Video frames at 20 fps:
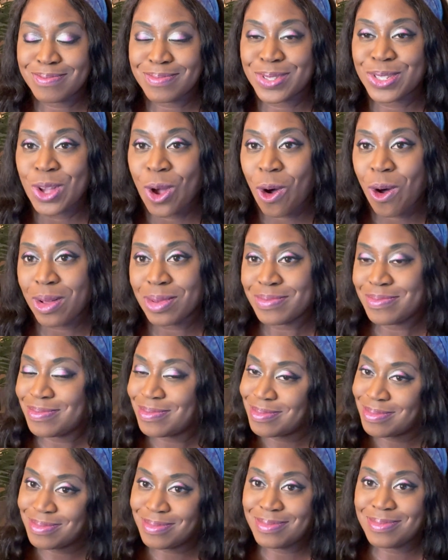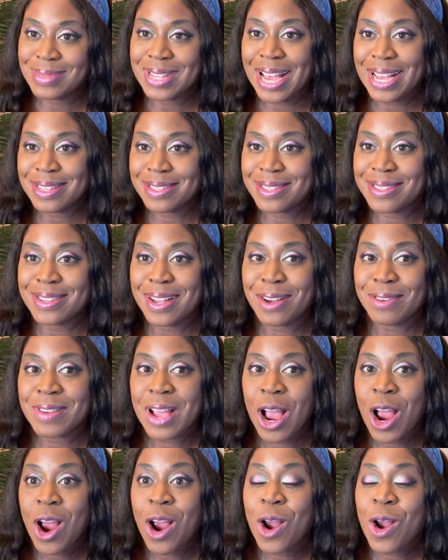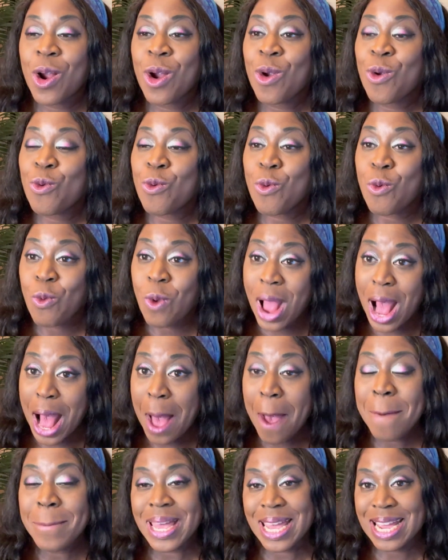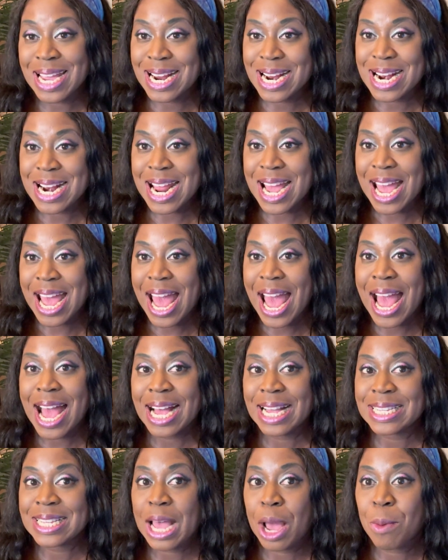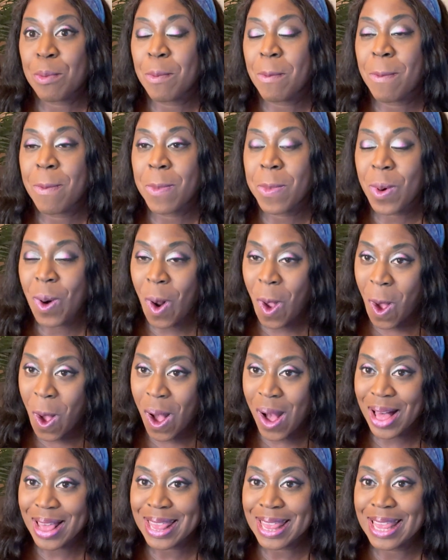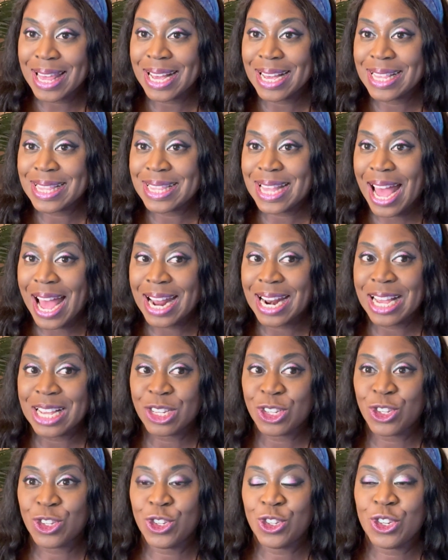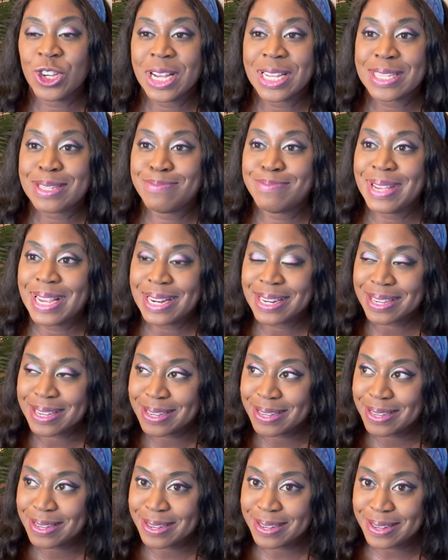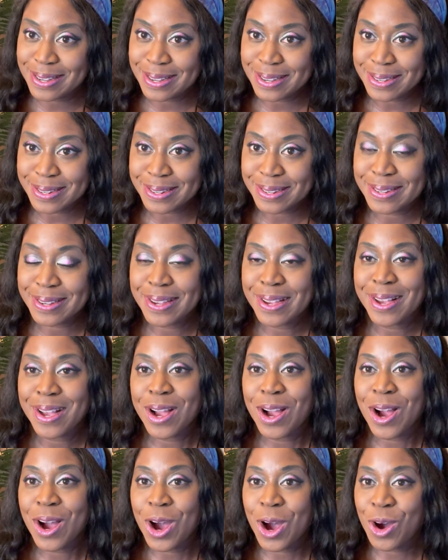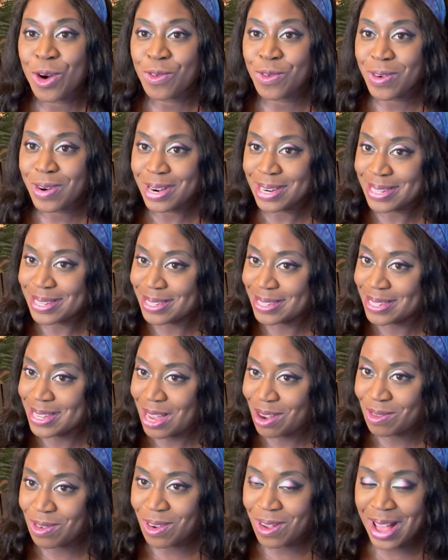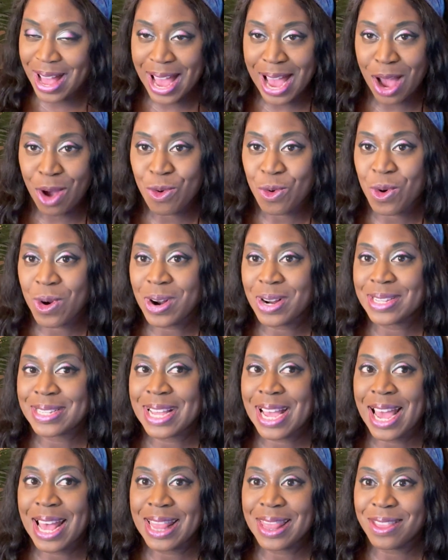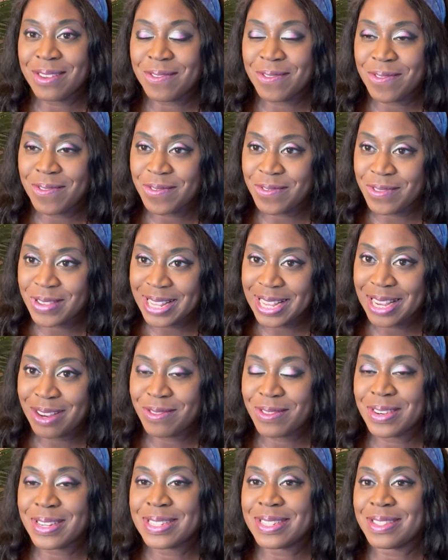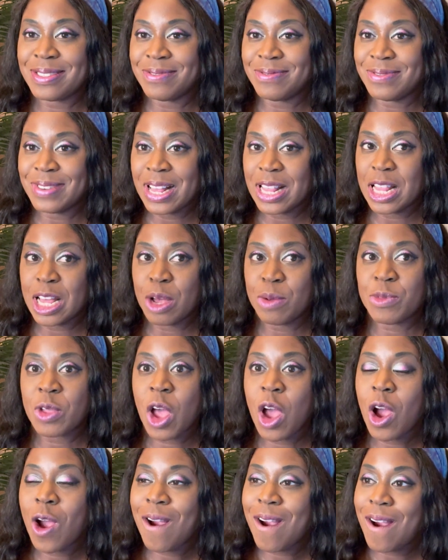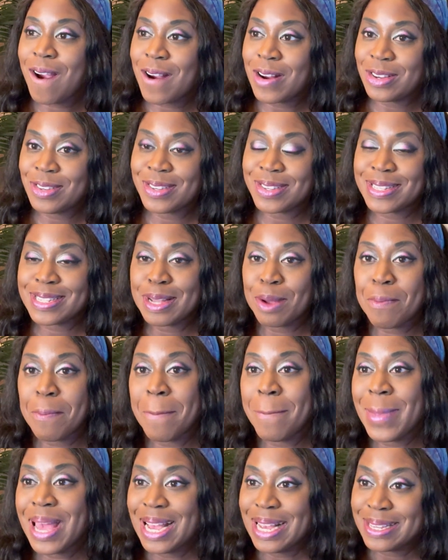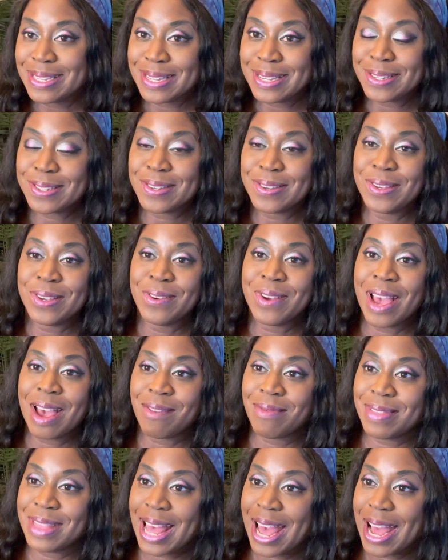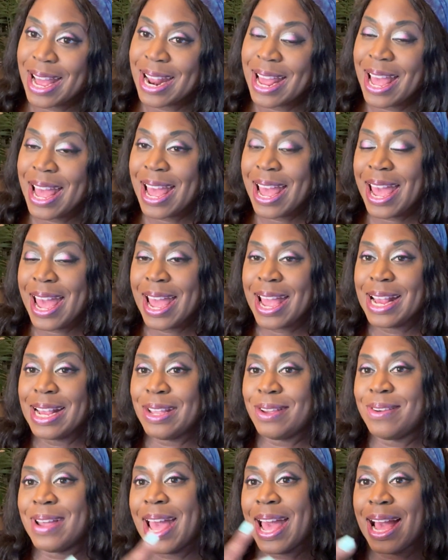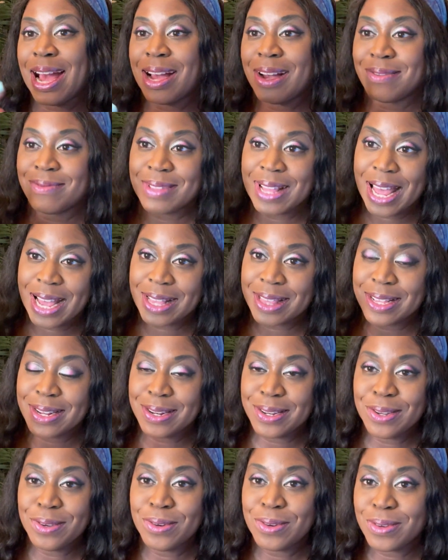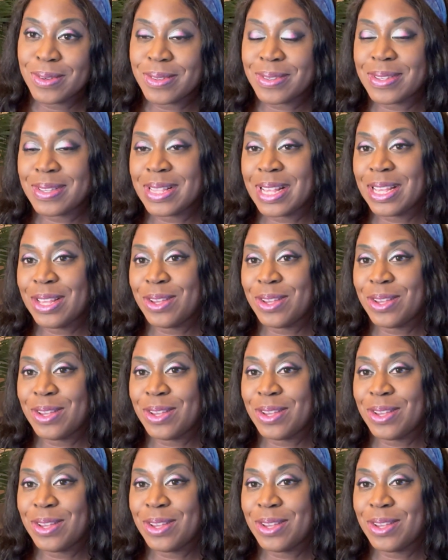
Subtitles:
salt and stuff. Ramen has a broth that has just been cooked over several hours, and the flavors developed are just amazing. So you have that, and you have like the noodles, and